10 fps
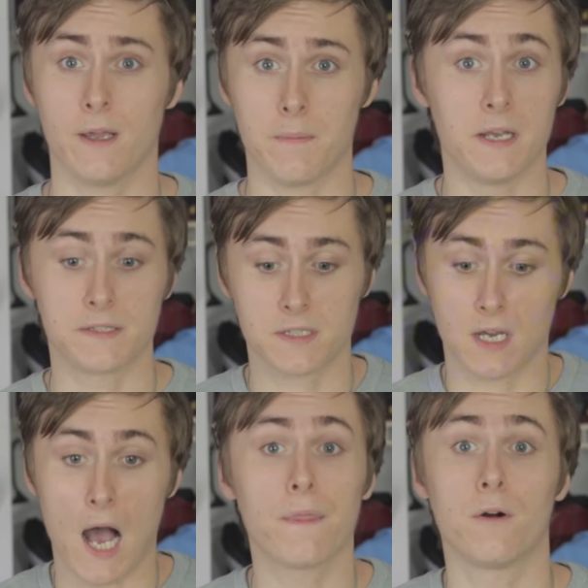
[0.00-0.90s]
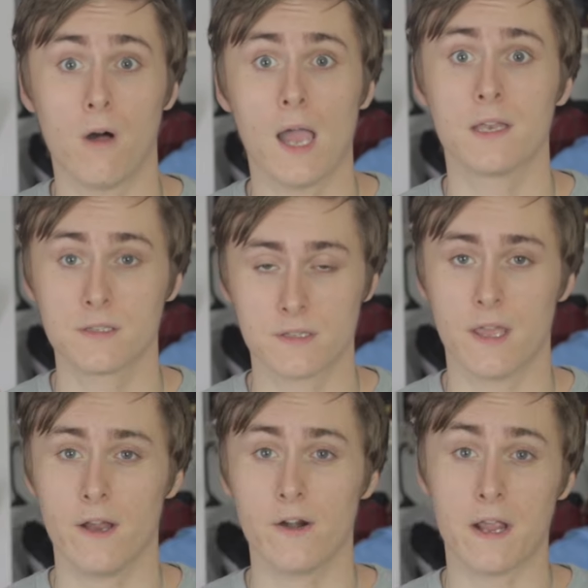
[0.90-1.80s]
I mean, it's got the lines
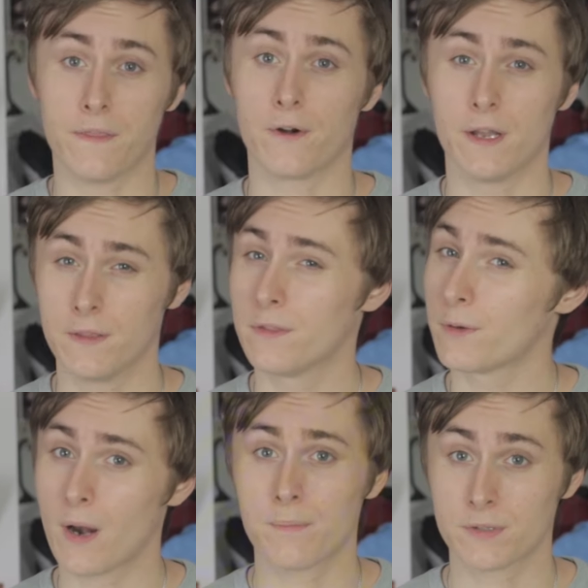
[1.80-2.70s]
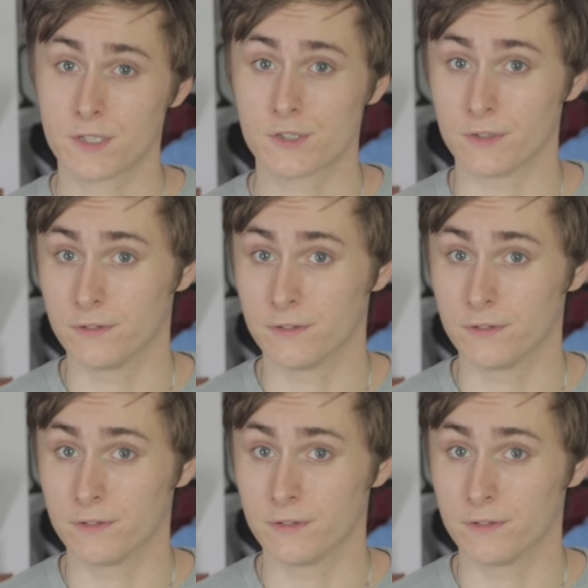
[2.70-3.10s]
there and they're in the right position.